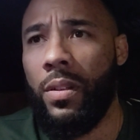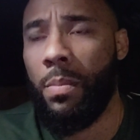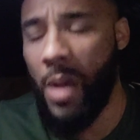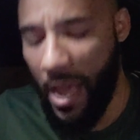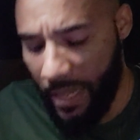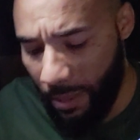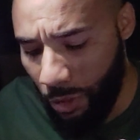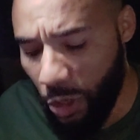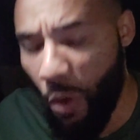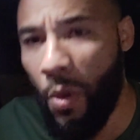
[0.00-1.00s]
But I keep
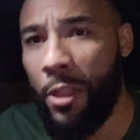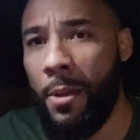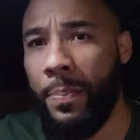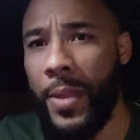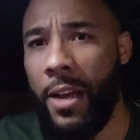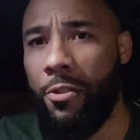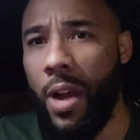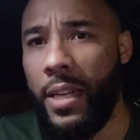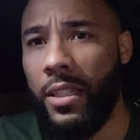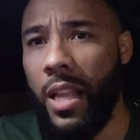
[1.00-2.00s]
showing them that
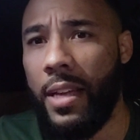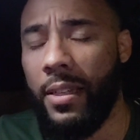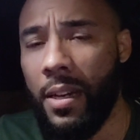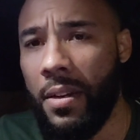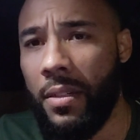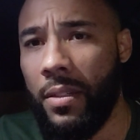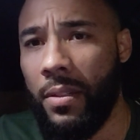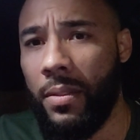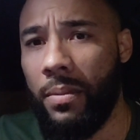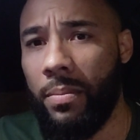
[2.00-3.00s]
Christ-like
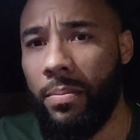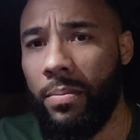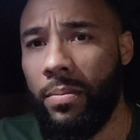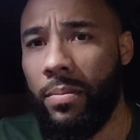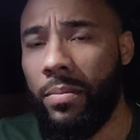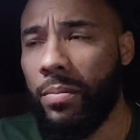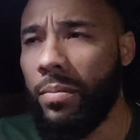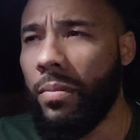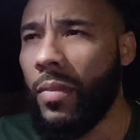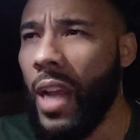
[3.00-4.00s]
character.
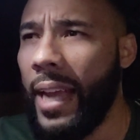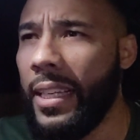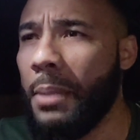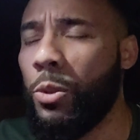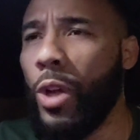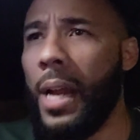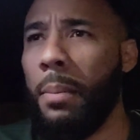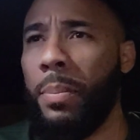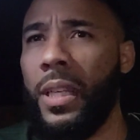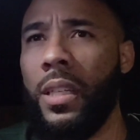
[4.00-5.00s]
I keep trying to
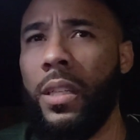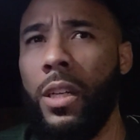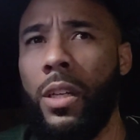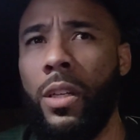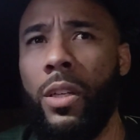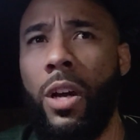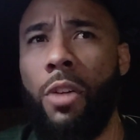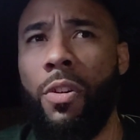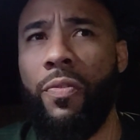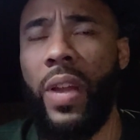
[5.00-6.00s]
be a
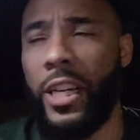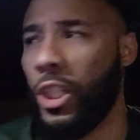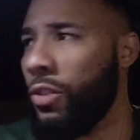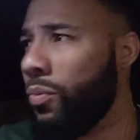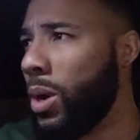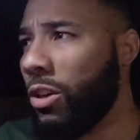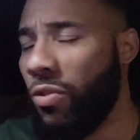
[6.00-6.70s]
reflection of what